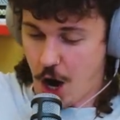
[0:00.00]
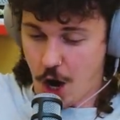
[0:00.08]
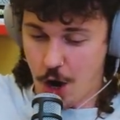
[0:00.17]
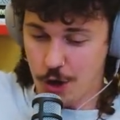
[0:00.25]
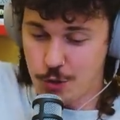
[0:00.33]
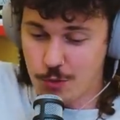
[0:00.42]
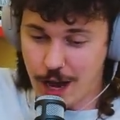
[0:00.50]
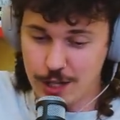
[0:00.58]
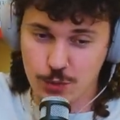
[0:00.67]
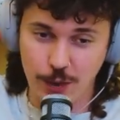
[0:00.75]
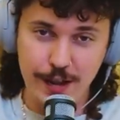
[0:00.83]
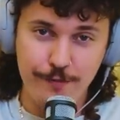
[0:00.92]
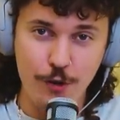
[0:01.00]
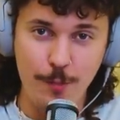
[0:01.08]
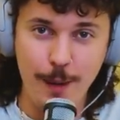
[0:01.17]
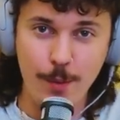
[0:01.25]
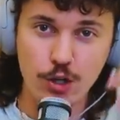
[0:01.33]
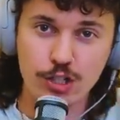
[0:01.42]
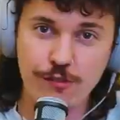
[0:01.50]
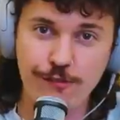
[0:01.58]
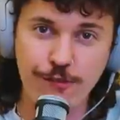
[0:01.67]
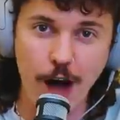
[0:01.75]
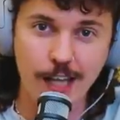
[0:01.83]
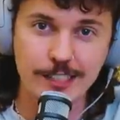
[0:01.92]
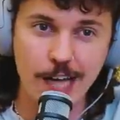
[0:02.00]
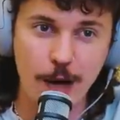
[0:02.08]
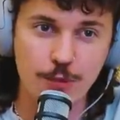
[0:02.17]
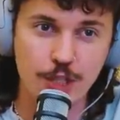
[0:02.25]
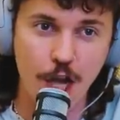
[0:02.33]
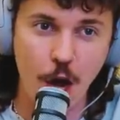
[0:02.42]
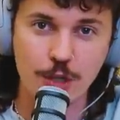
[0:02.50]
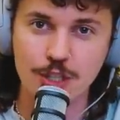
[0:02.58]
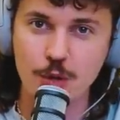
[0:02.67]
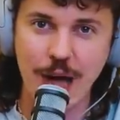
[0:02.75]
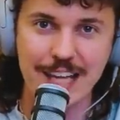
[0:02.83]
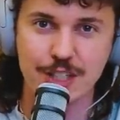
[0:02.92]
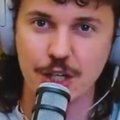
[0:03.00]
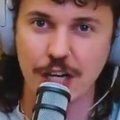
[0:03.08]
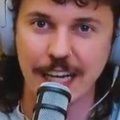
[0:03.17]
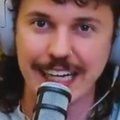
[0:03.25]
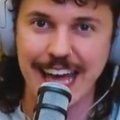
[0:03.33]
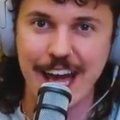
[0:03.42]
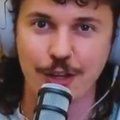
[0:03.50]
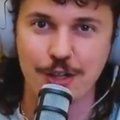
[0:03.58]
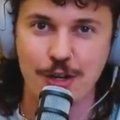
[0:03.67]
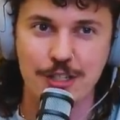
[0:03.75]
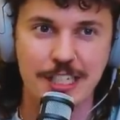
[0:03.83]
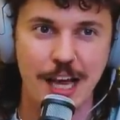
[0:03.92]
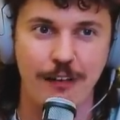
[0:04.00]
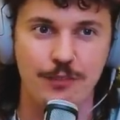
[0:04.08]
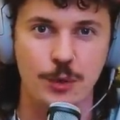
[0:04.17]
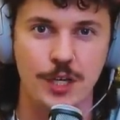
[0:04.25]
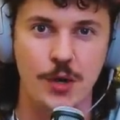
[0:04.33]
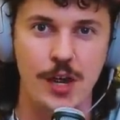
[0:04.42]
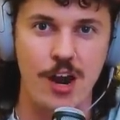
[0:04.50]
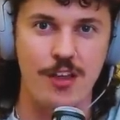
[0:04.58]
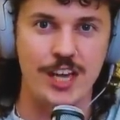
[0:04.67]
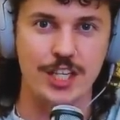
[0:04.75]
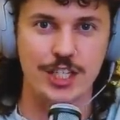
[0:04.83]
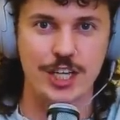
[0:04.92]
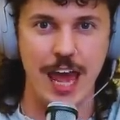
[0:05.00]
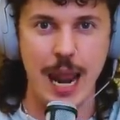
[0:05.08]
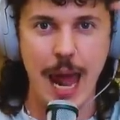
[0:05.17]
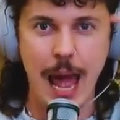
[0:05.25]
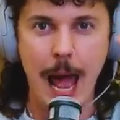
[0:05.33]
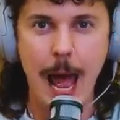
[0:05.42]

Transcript: Are you guys ready for my most fucked up jokes? You guys are gonna kill yourselves when you hear this shit.